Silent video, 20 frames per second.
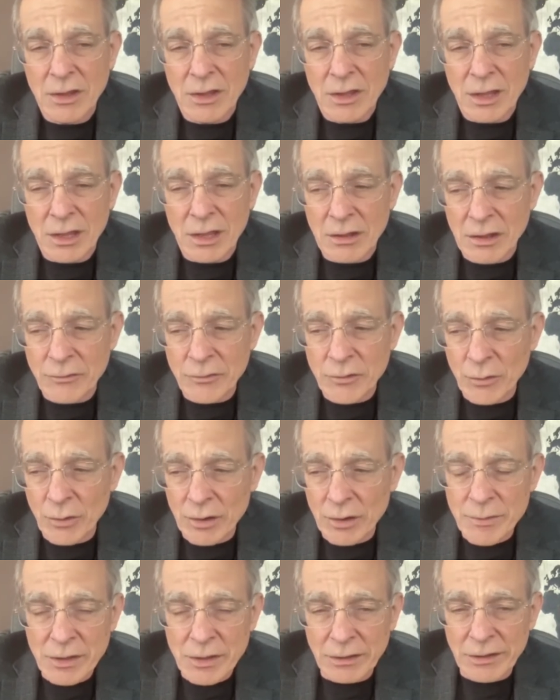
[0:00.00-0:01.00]
If you want
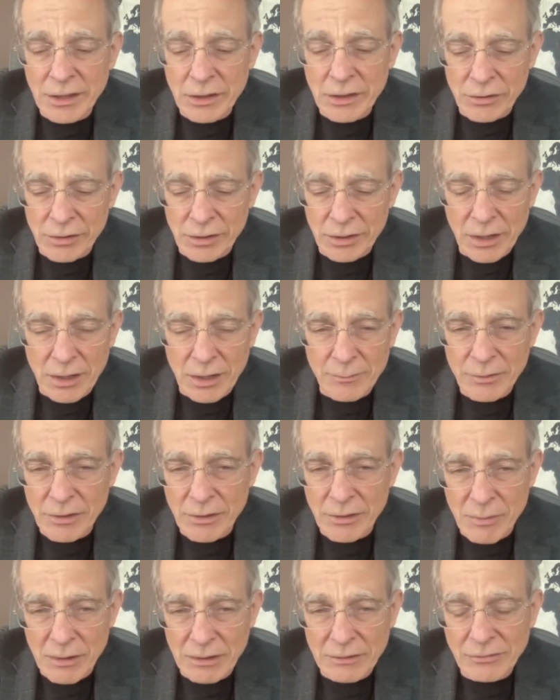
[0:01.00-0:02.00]
to be a leader in a company,
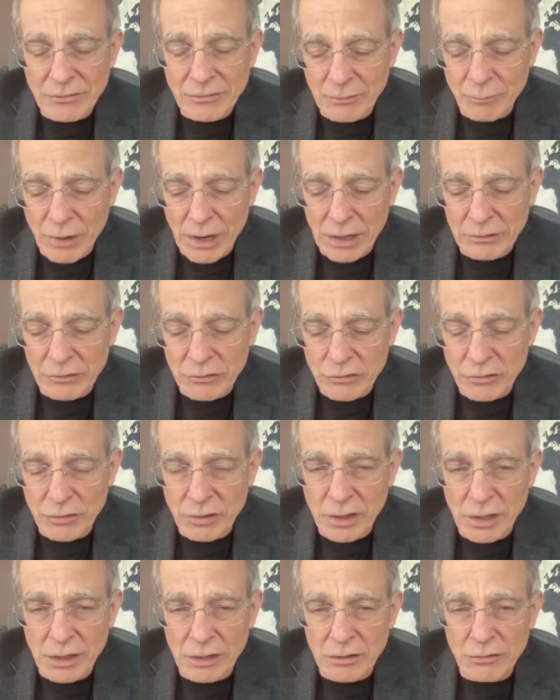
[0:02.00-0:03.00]
the best practice you can
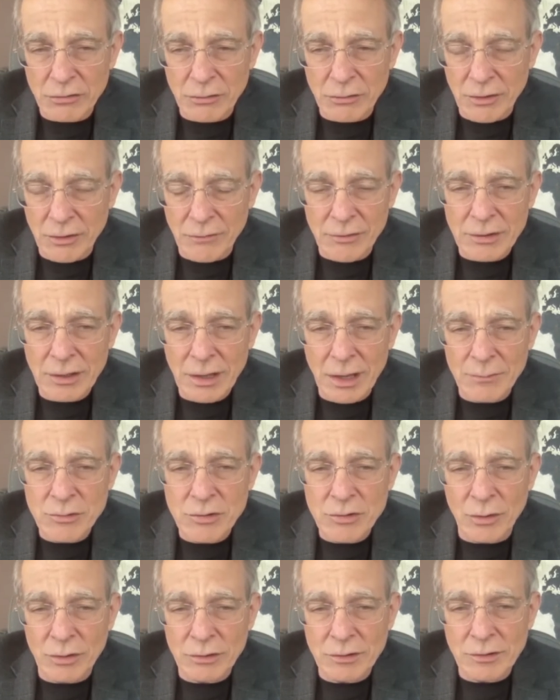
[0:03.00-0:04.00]
get into is every time you
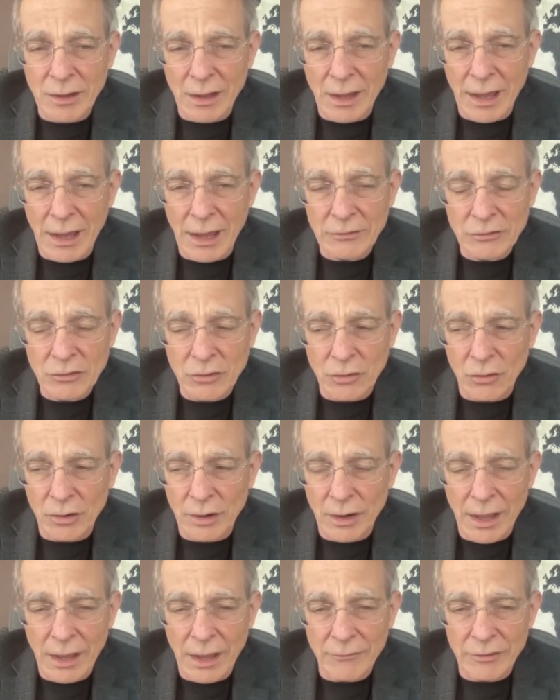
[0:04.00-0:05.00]
want to ask or
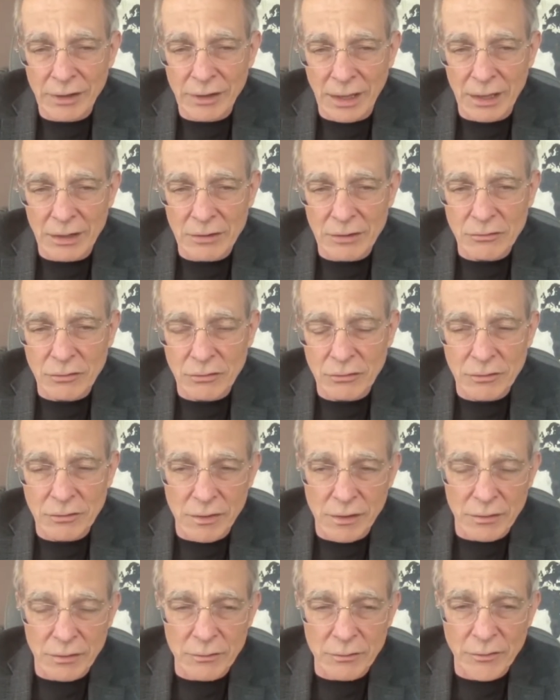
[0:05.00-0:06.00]
have an answer to the
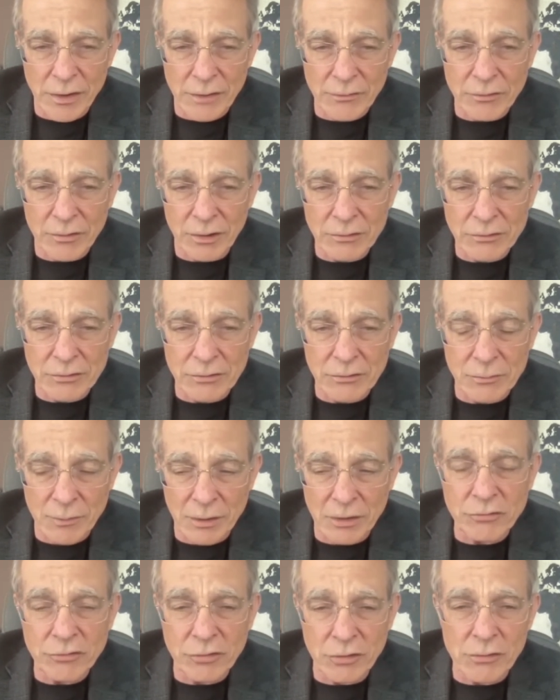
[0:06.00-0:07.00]
other 5 questions,
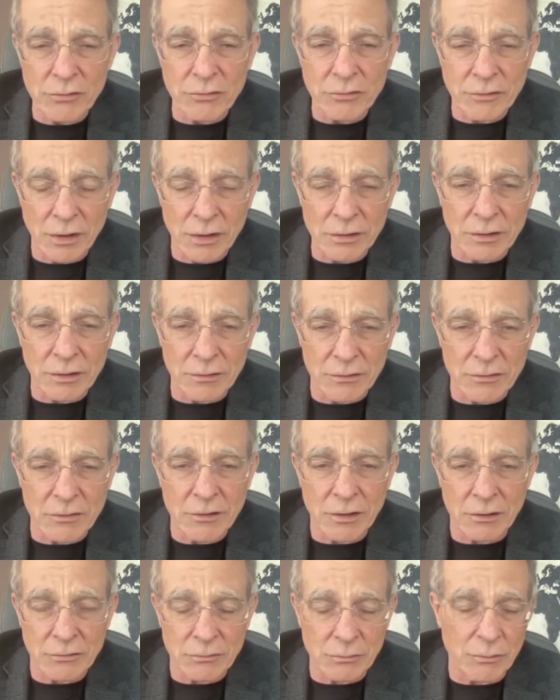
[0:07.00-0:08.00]
make sure you start the
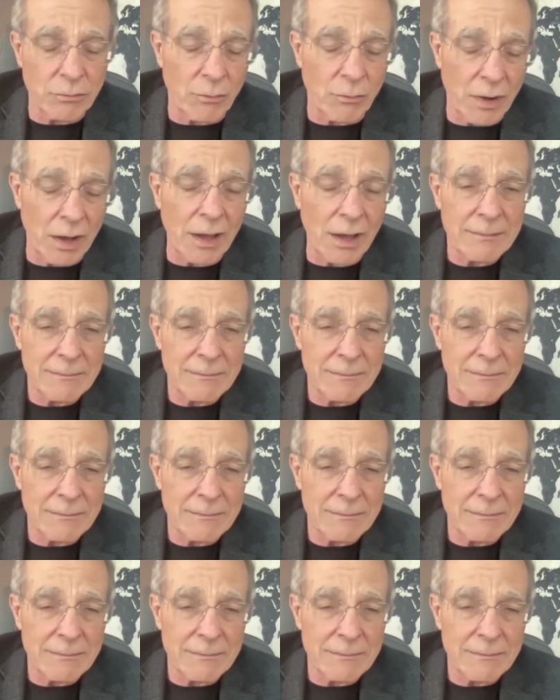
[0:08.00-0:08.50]
discussion with why.